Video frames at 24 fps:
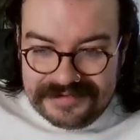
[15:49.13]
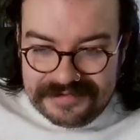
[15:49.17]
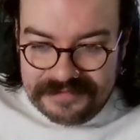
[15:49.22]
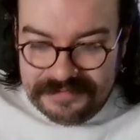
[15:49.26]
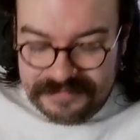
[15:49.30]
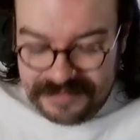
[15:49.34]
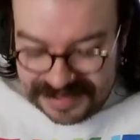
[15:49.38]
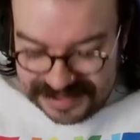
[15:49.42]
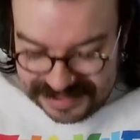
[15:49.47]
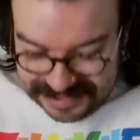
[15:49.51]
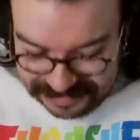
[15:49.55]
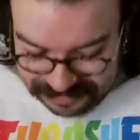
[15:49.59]

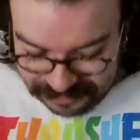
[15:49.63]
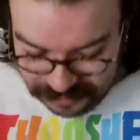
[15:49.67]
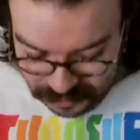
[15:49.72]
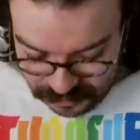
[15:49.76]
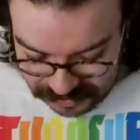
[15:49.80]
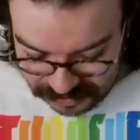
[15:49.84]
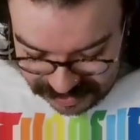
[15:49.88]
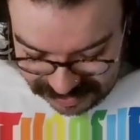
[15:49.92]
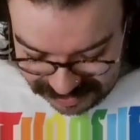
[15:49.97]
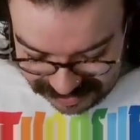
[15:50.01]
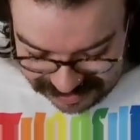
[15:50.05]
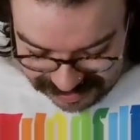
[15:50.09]
is the
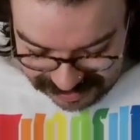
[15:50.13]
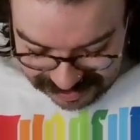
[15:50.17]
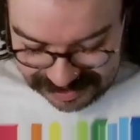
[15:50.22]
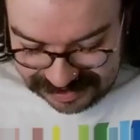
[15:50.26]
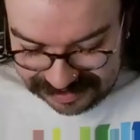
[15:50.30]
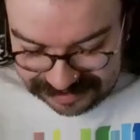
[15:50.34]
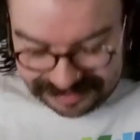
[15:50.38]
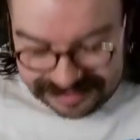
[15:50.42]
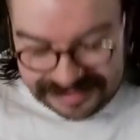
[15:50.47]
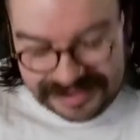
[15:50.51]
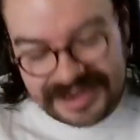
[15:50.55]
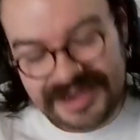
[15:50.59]
most
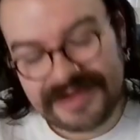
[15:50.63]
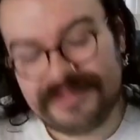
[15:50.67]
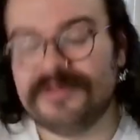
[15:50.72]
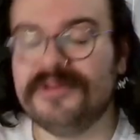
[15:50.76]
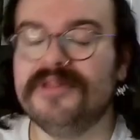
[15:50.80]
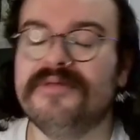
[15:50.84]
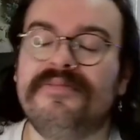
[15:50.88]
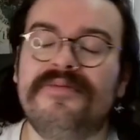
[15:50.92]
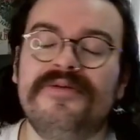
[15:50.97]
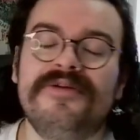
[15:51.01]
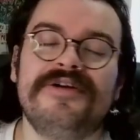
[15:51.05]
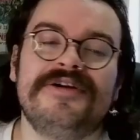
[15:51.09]
exciting thing about the
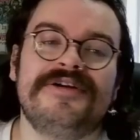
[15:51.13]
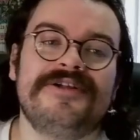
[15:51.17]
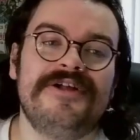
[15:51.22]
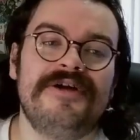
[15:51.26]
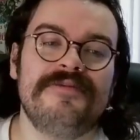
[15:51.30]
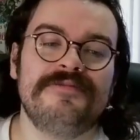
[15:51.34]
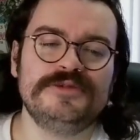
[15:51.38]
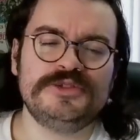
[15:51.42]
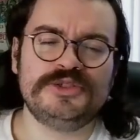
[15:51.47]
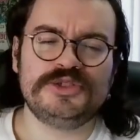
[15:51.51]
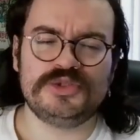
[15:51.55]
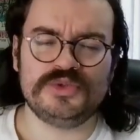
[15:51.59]
Bullet Club
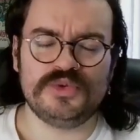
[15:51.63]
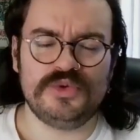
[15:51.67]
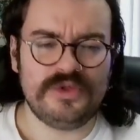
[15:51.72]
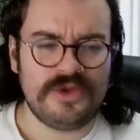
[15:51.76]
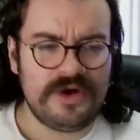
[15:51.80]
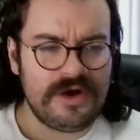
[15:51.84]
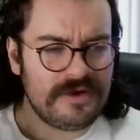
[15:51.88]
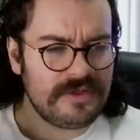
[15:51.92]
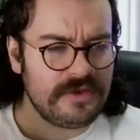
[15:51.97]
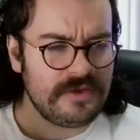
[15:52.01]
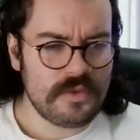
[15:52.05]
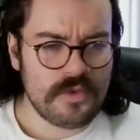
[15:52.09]
in so
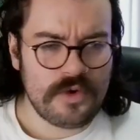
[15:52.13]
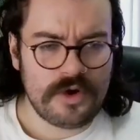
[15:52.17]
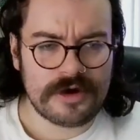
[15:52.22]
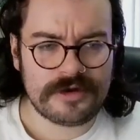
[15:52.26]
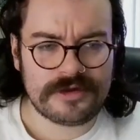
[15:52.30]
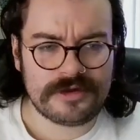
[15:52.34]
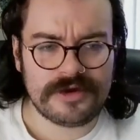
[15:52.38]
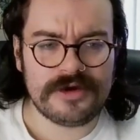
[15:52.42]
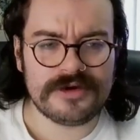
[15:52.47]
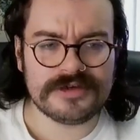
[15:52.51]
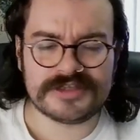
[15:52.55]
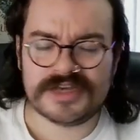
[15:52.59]
long. The War
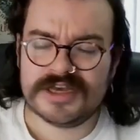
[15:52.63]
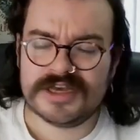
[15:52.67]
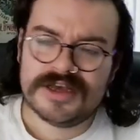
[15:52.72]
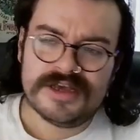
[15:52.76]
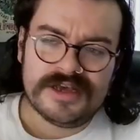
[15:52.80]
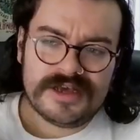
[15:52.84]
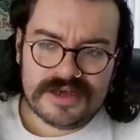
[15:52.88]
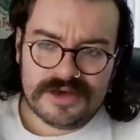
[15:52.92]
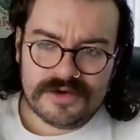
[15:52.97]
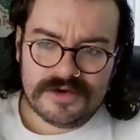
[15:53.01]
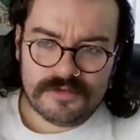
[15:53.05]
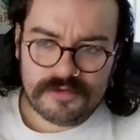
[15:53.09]
Dogs,
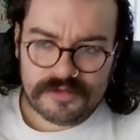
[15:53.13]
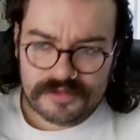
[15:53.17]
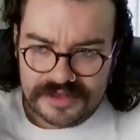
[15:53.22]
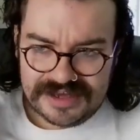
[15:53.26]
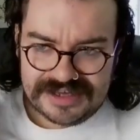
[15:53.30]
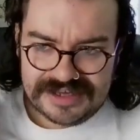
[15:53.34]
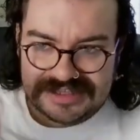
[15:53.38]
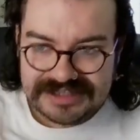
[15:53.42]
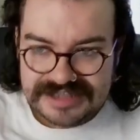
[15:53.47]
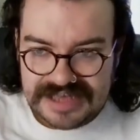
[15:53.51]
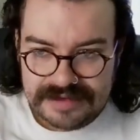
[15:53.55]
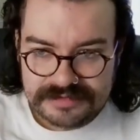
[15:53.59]
with the
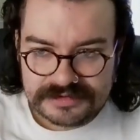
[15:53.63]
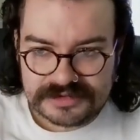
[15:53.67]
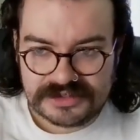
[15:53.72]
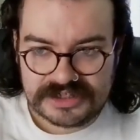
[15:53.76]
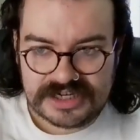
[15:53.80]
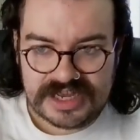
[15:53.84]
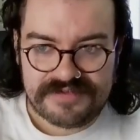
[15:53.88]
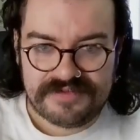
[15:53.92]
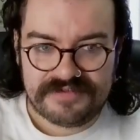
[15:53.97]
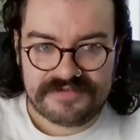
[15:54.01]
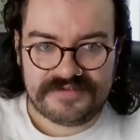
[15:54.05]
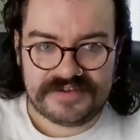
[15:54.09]
exception of
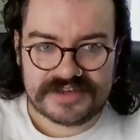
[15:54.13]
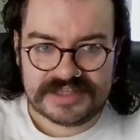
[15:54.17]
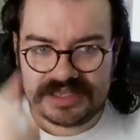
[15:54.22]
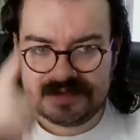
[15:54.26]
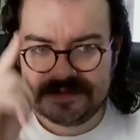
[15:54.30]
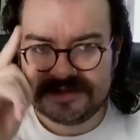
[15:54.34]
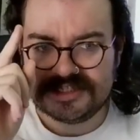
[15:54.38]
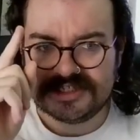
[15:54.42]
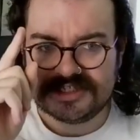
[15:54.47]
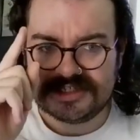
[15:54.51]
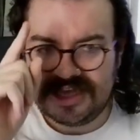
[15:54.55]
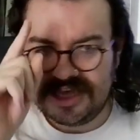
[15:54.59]
David Finlay,
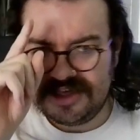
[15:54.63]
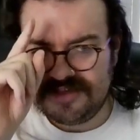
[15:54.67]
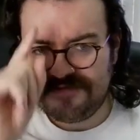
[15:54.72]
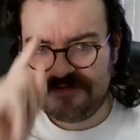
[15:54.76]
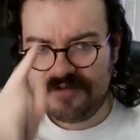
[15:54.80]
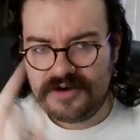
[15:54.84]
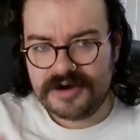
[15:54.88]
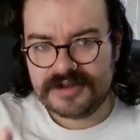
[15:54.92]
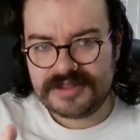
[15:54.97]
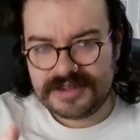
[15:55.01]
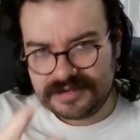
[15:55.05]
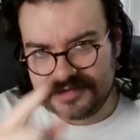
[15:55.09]
because as
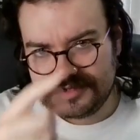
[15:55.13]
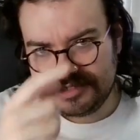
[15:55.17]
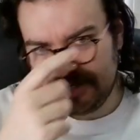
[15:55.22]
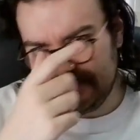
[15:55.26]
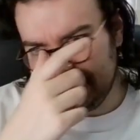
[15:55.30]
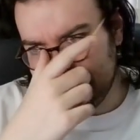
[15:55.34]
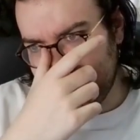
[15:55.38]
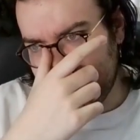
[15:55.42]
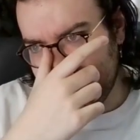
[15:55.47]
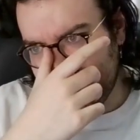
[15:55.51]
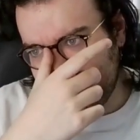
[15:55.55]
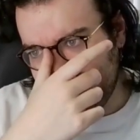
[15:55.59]
far as I'm concerned,
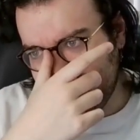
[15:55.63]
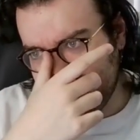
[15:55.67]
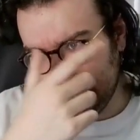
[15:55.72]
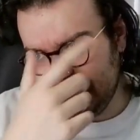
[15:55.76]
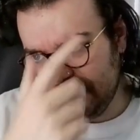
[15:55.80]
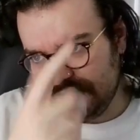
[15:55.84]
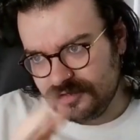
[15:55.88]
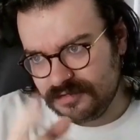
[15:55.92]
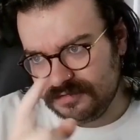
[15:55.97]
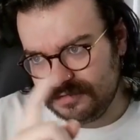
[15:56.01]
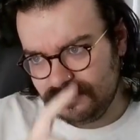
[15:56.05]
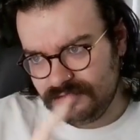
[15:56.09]
David
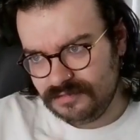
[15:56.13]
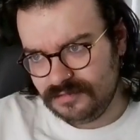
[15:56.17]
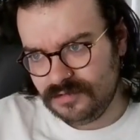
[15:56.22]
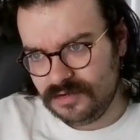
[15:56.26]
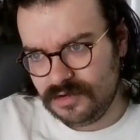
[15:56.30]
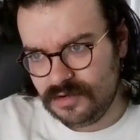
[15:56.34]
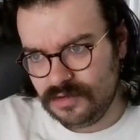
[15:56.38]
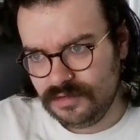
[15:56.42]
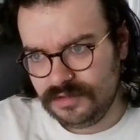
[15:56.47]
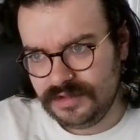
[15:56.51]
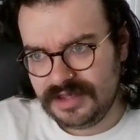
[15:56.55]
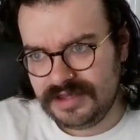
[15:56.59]
Finlay's
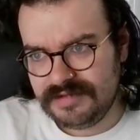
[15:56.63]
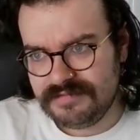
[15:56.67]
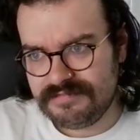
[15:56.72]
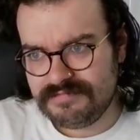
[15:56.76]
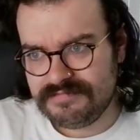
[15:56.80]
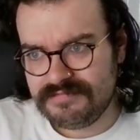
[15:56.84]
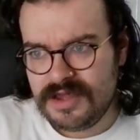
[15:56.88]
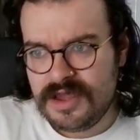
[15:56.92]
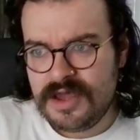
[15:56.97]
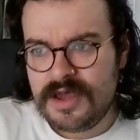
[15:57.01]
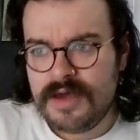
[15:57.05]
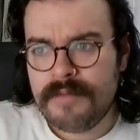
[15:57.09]
only
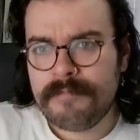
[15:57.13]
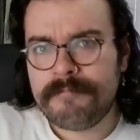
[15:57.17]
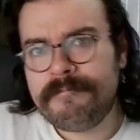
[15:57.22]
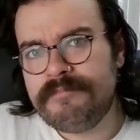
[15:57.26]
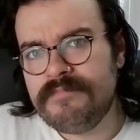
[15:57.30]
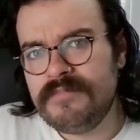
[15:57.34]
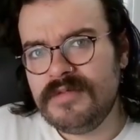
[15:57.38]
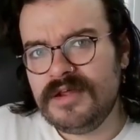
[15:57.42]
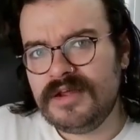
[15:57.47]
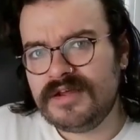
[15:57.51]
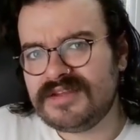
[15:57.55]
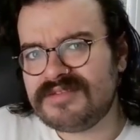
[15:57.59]

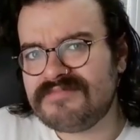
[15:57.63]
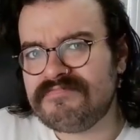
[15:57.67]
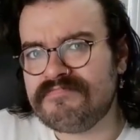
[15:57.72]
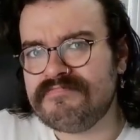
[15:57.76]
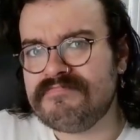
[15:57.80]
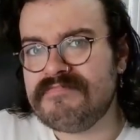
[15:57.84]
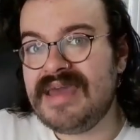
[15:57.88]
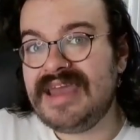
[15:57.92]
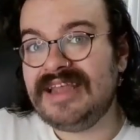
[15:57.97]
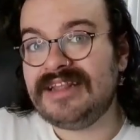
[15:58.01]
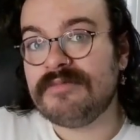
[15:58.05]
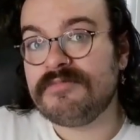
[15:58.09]
eh,
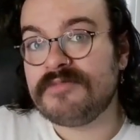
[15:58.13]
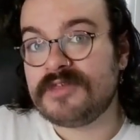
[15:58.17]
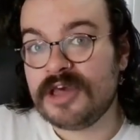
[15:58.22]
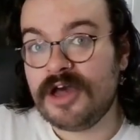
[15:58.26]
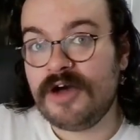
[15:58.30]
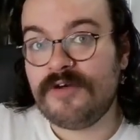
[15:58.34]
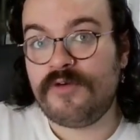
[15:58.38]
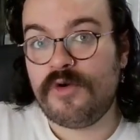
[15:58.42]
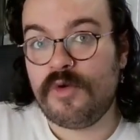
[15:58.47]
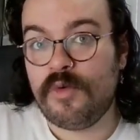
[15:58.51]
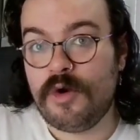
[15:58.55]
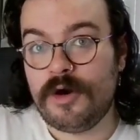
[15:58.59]
made
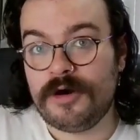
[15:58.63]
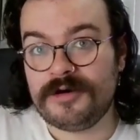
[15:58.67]
himself a War